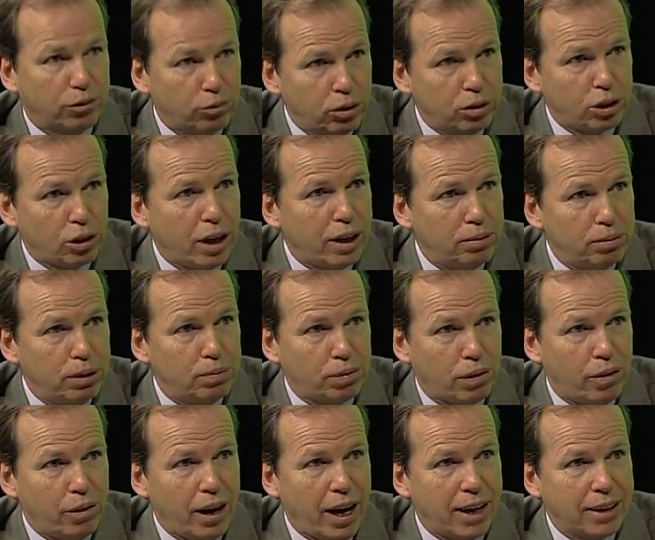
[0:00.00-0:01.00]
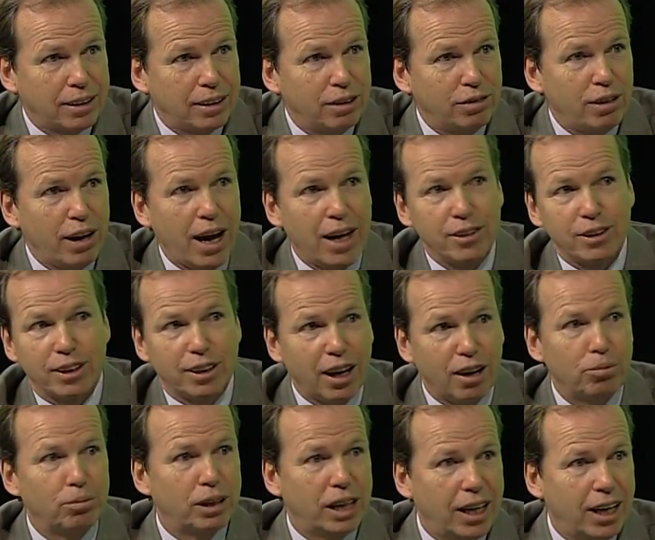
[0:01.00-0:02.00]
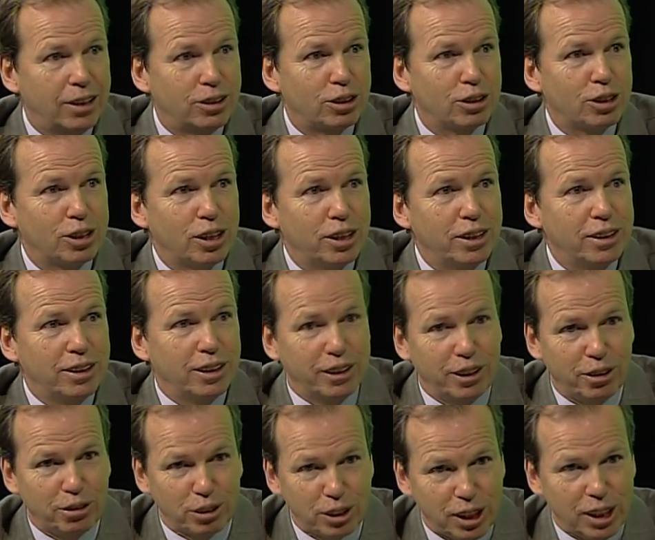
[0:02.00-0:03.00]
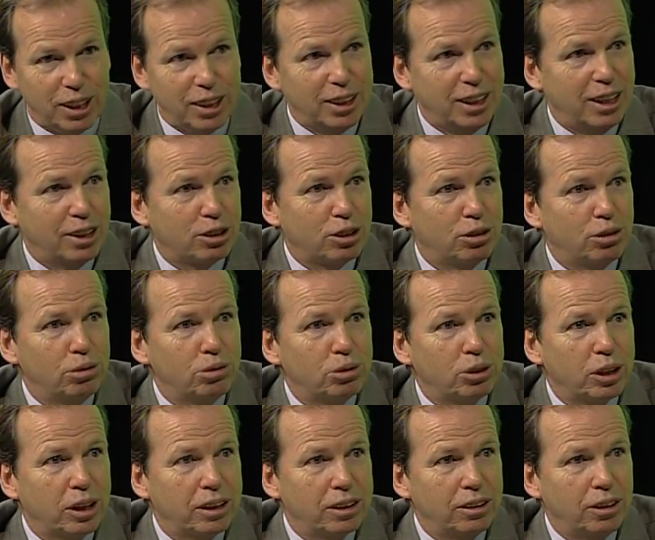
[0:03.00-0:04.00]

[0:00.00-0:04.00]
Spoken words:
We're trying to be proactive as a government agency, seeing issues,